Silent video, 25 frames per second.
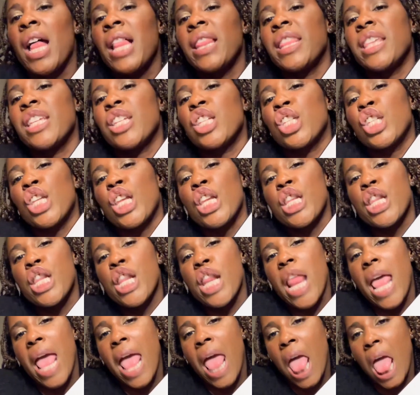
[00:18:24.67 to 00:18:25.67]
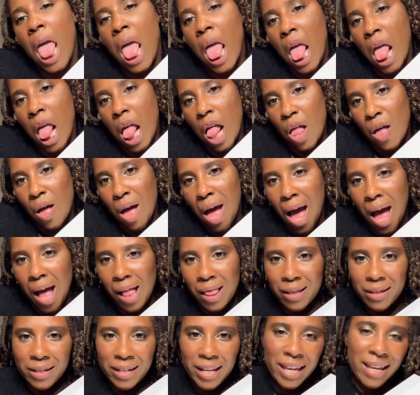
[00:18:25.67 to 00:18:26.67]
the Chanel
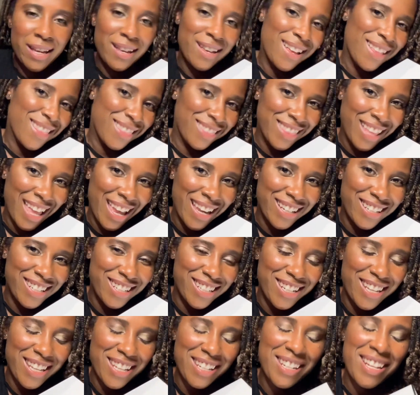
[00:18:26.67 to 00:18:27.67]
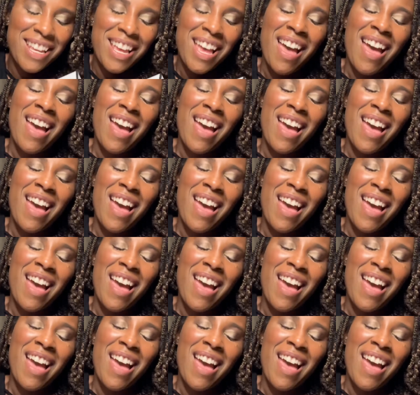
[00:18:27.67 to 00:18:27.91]
holiday collection.